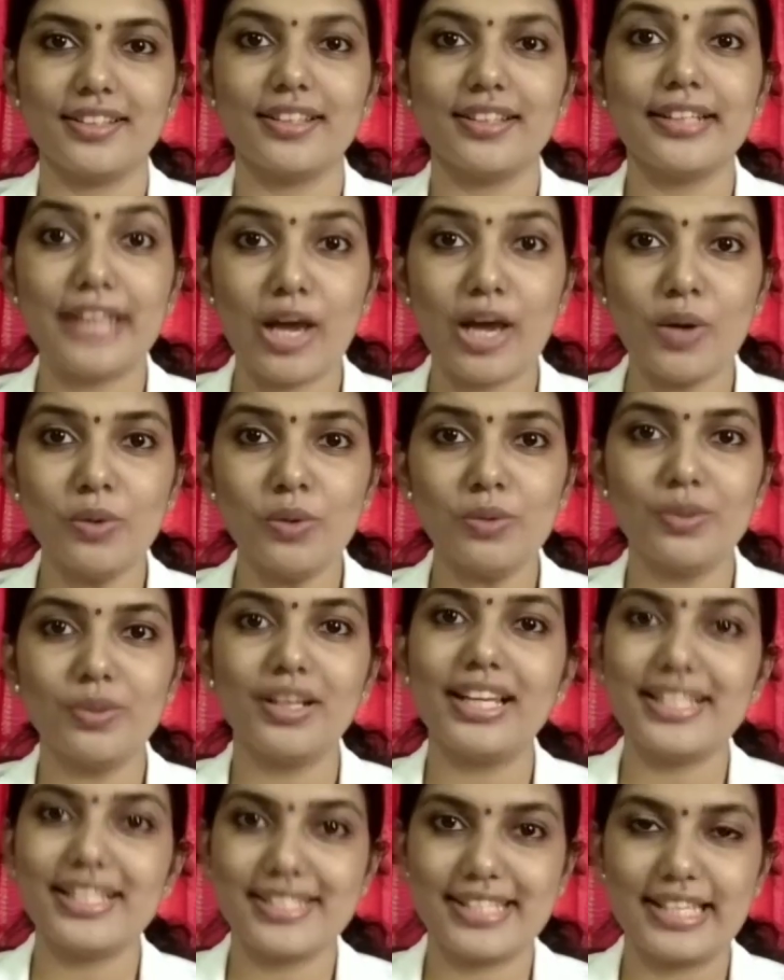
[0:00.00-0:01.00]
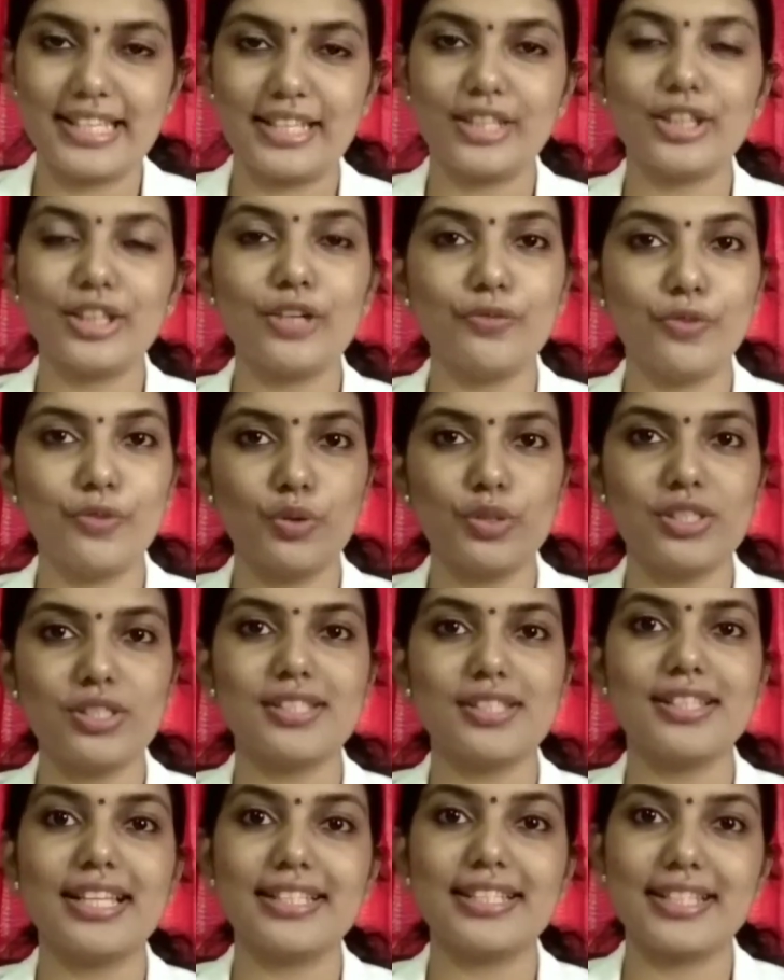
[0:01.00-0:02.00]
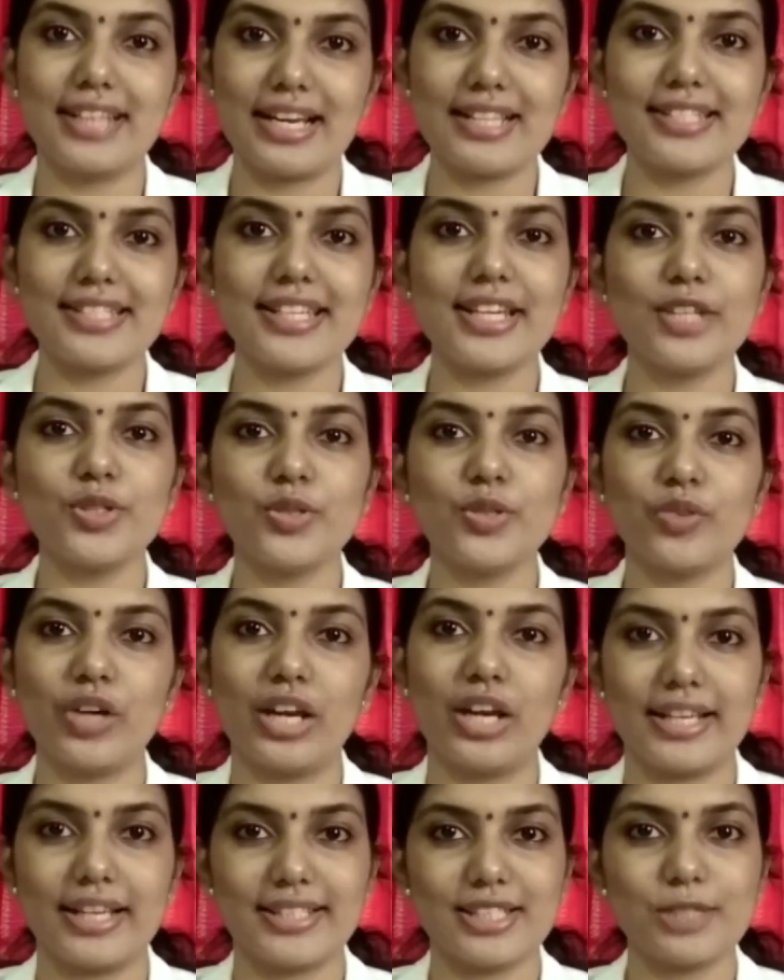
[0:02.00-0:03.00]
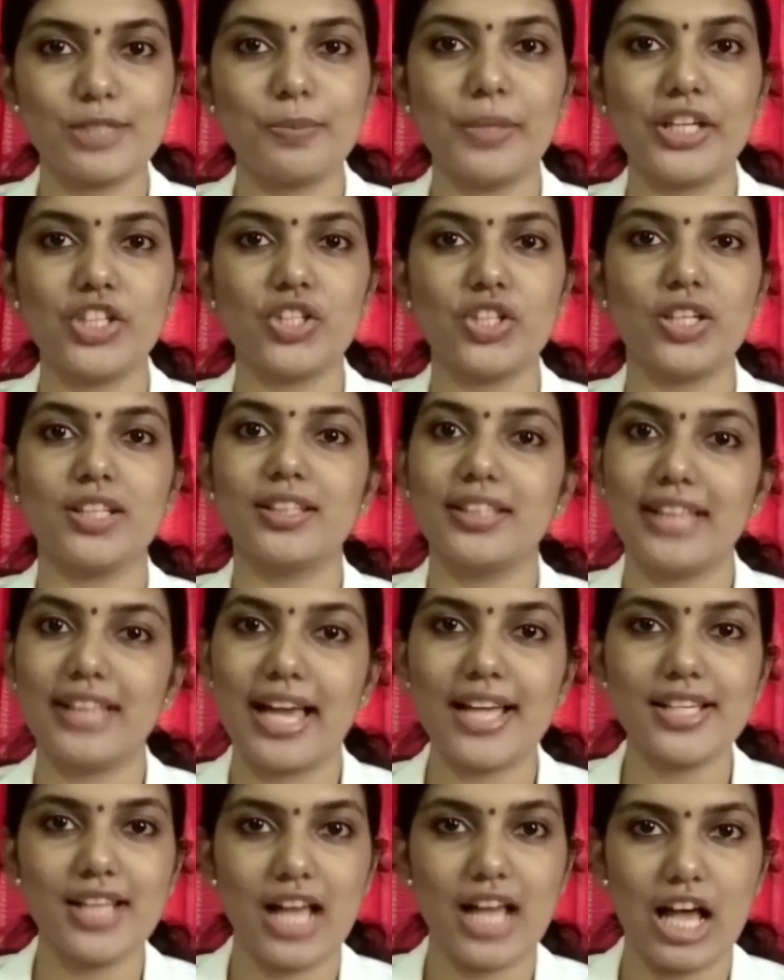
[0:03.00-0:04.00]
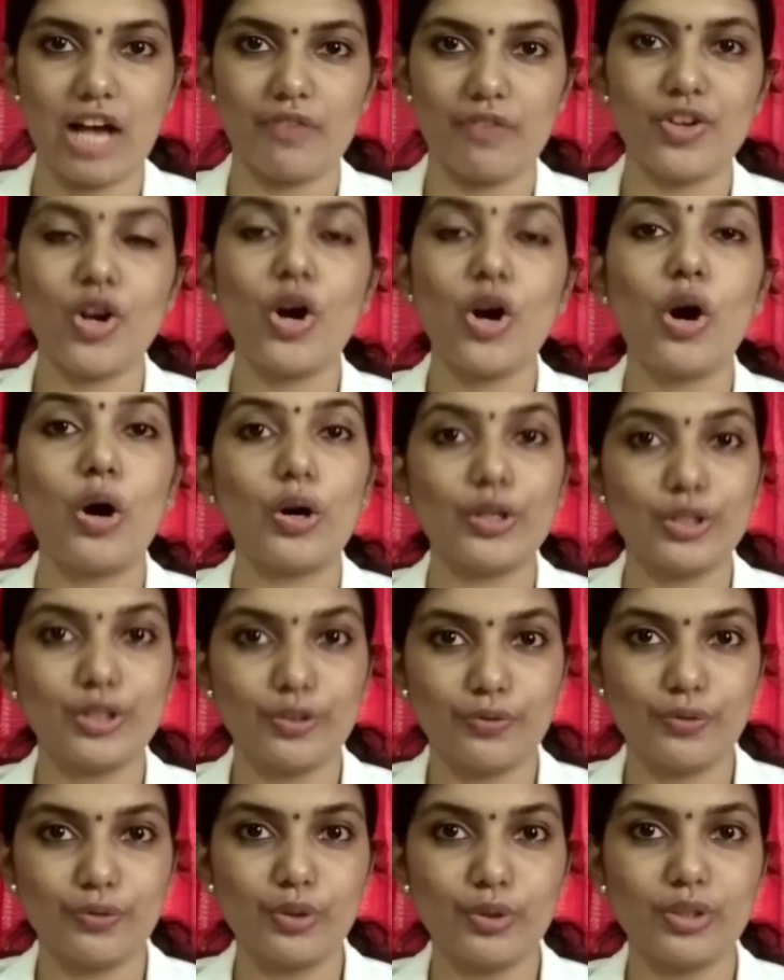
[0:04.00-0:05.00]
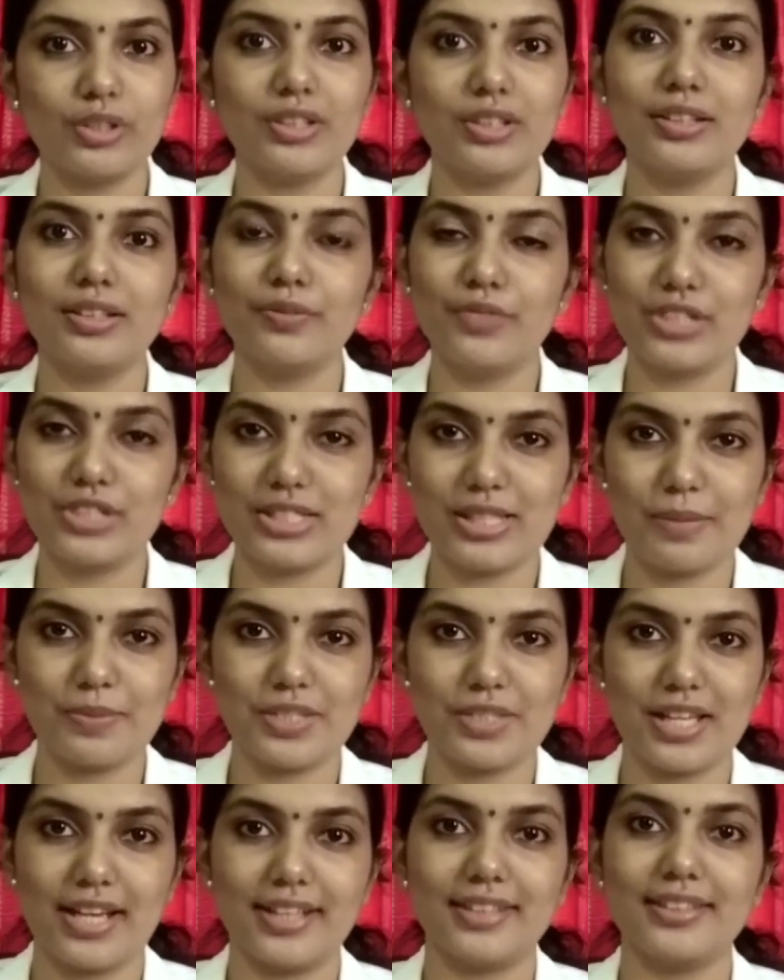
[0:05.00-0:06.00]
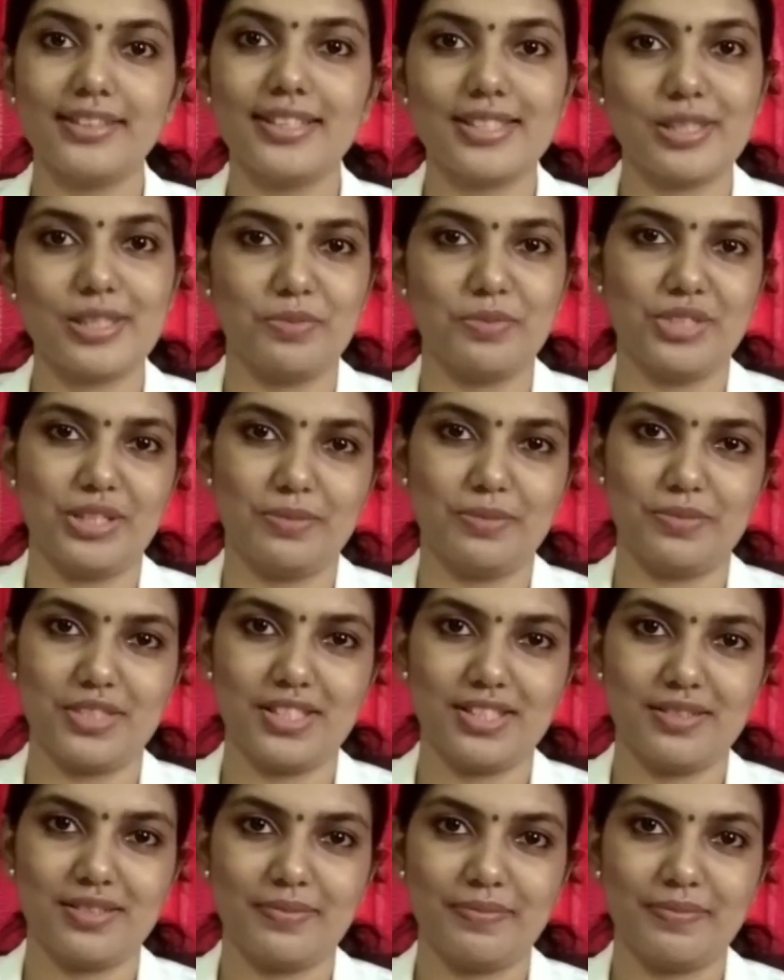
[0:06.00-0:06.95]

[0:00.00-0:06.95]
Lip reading: Now let's see the foods that an ulcerative colitis patient can have or the food which subside the symptoms.